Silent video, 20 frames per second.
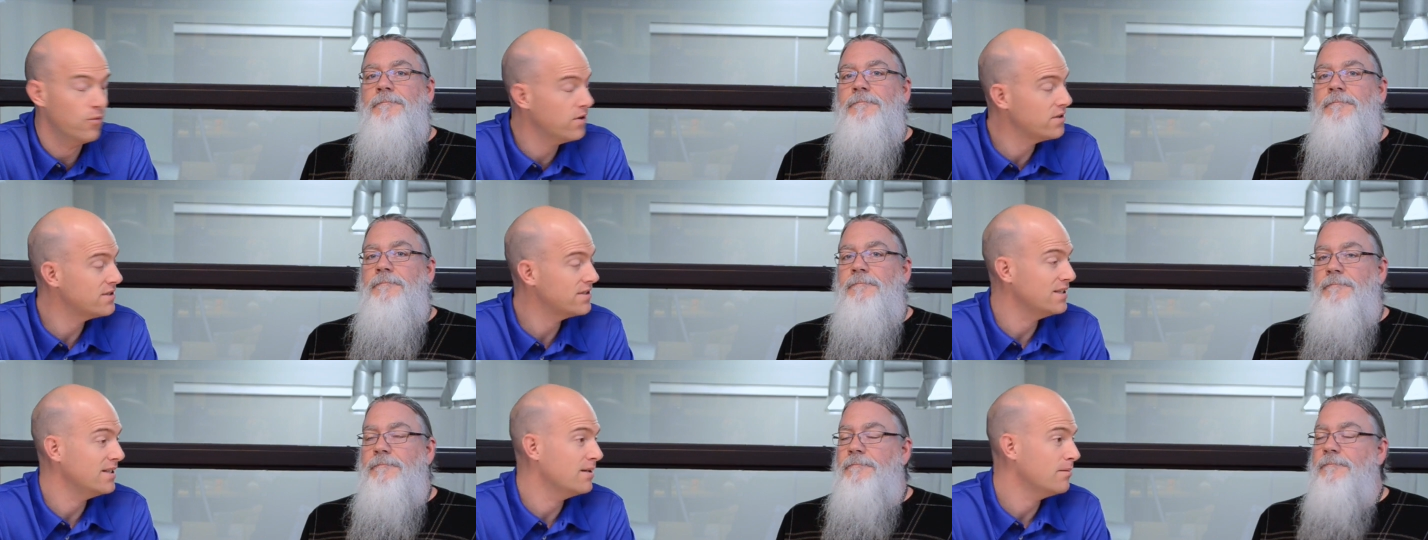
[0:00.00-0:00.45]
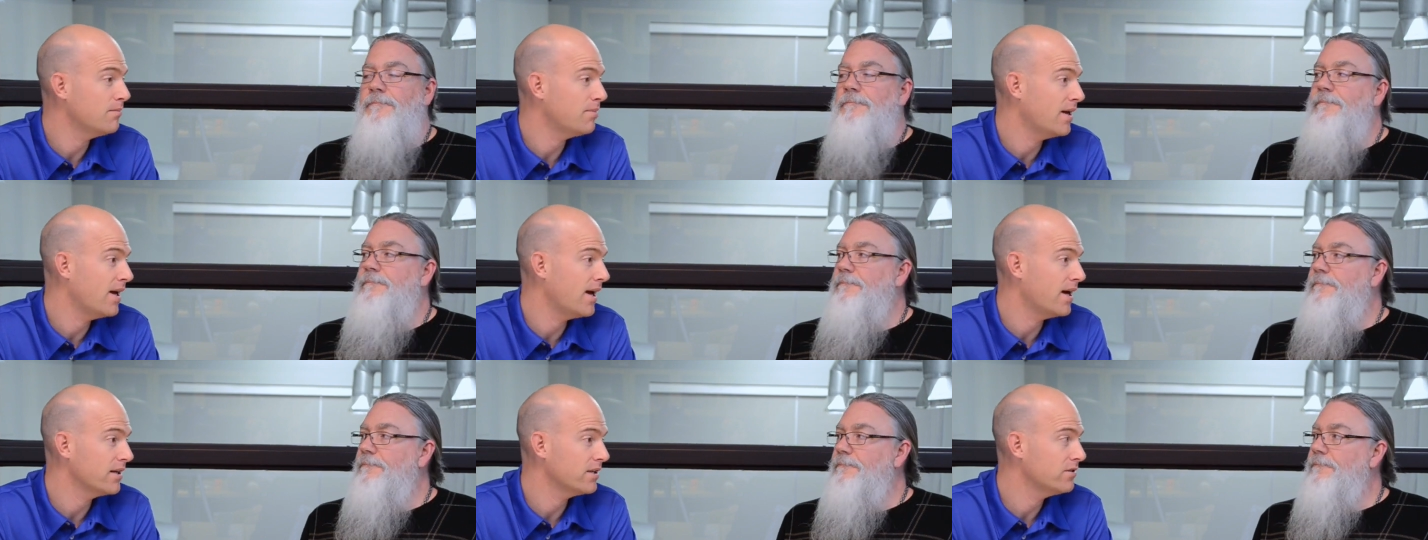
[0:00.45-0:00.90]
Speaker 1: what's the
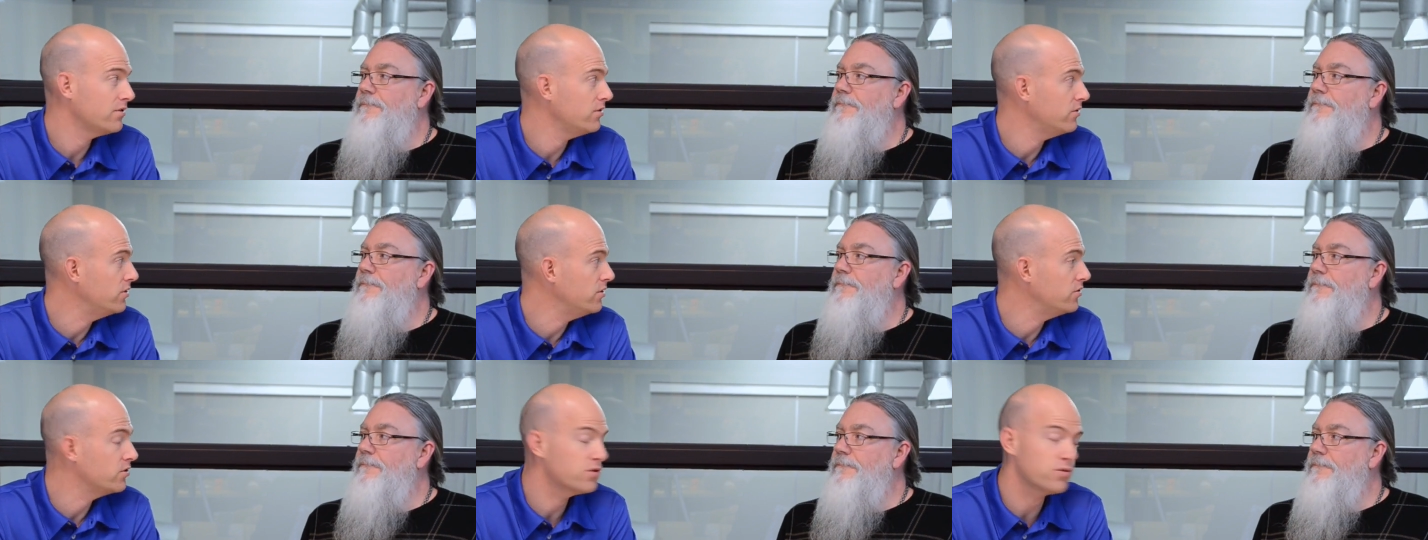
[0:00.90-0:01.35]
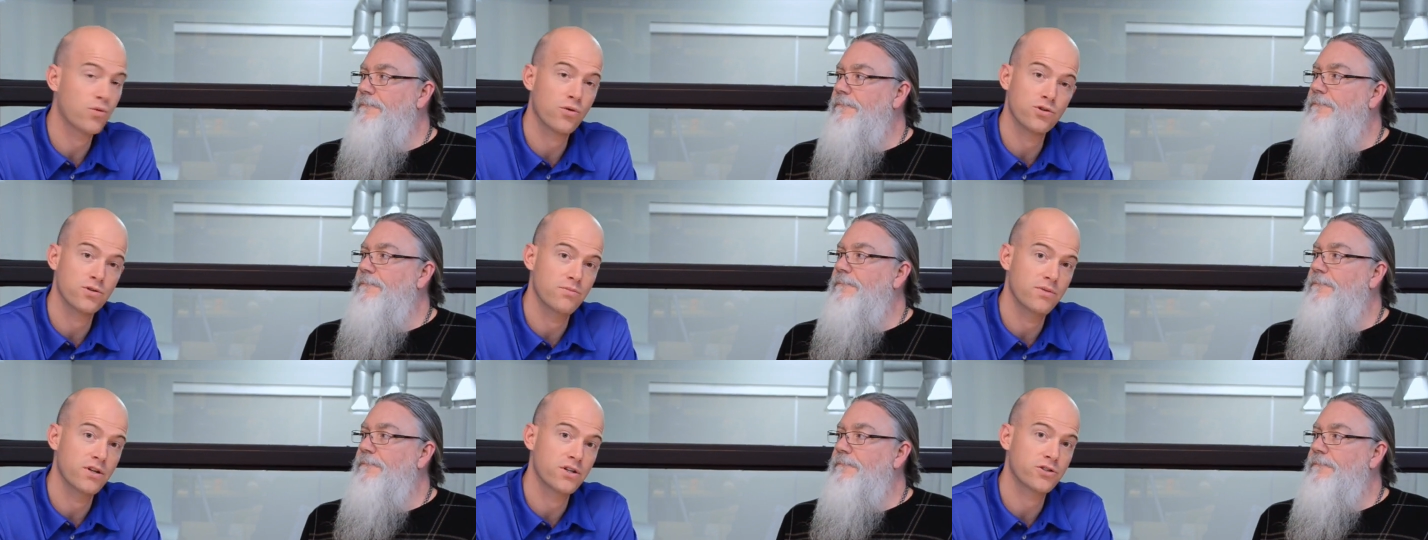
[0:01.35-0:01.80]
impact to you
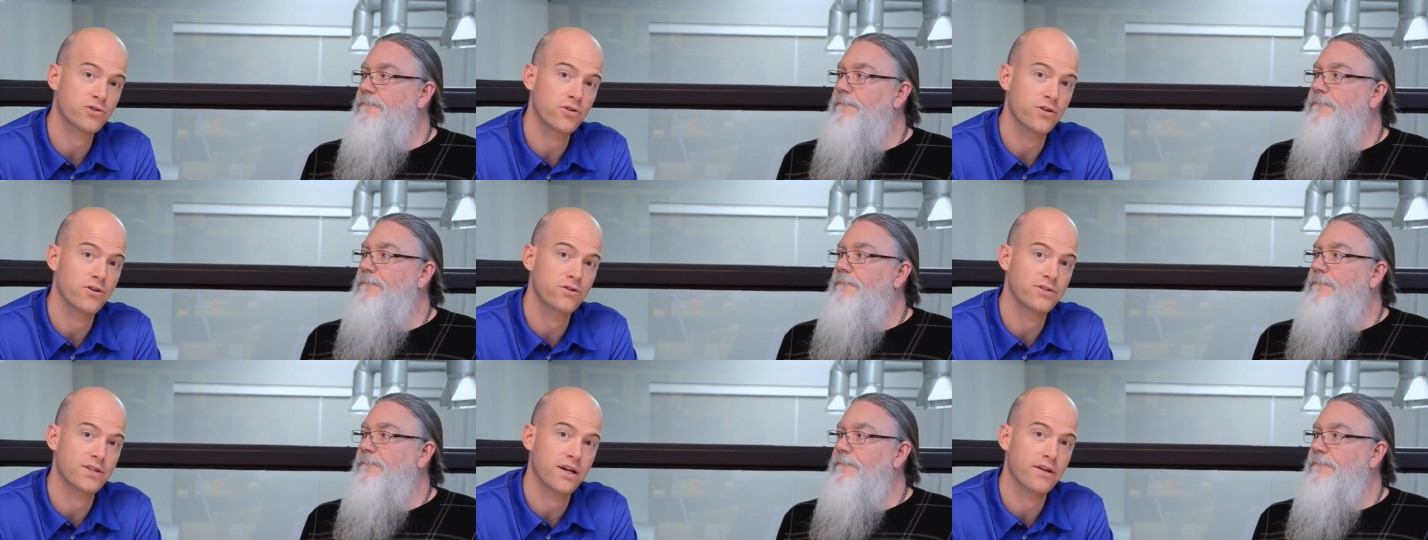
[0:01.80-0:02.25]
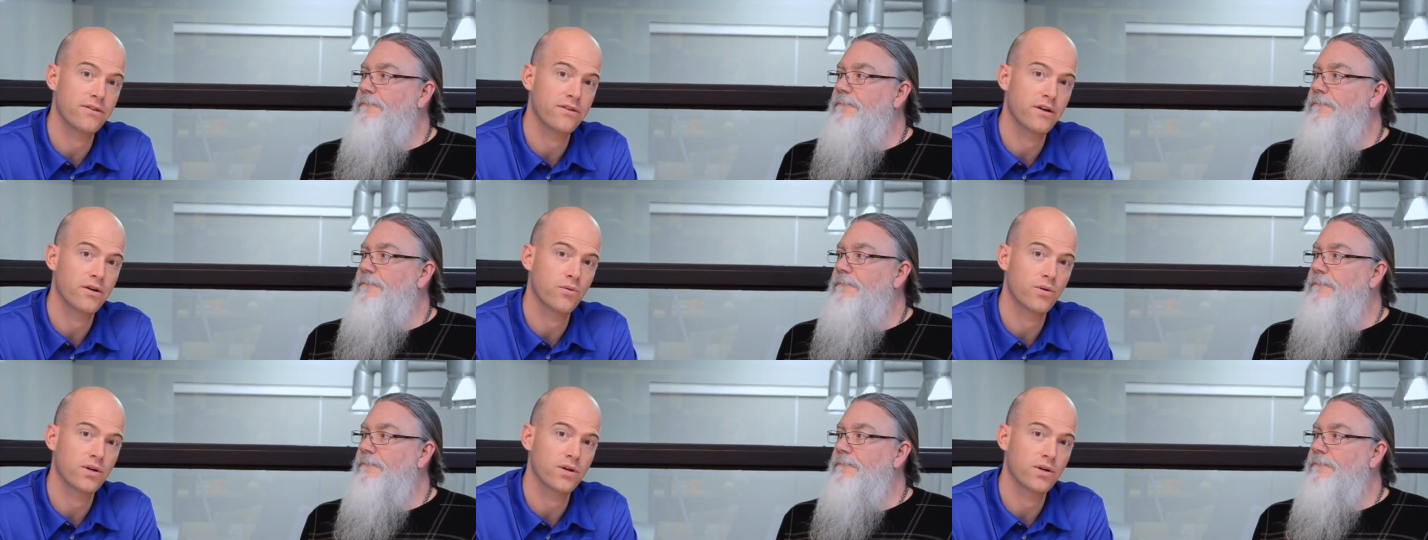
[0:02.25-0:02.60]
storage administrators out there